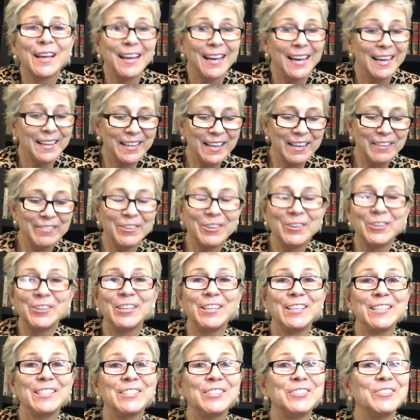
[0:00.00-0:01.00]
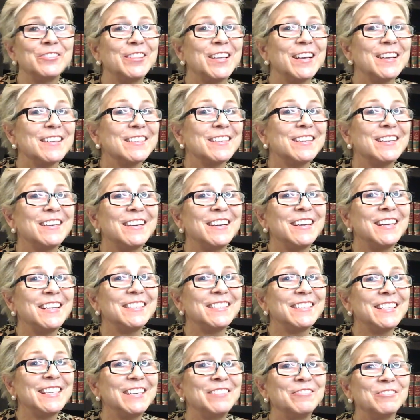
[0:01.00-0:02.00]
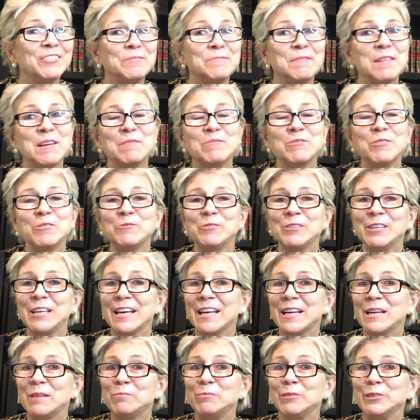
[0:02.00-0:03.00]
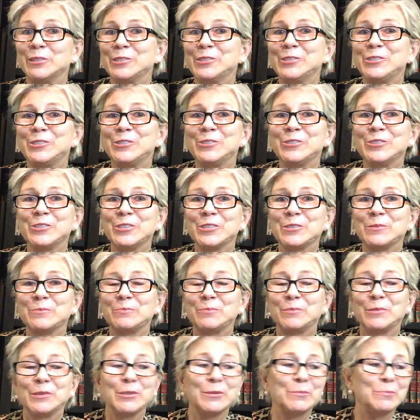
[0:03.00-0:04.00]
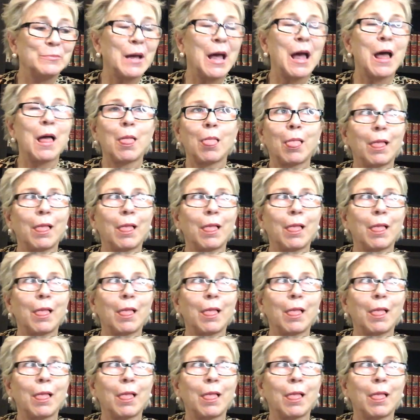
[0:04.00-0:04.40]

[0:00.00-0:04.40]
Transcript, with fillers: And they voted in 2018. Remember, we had a blue, to, blue uh,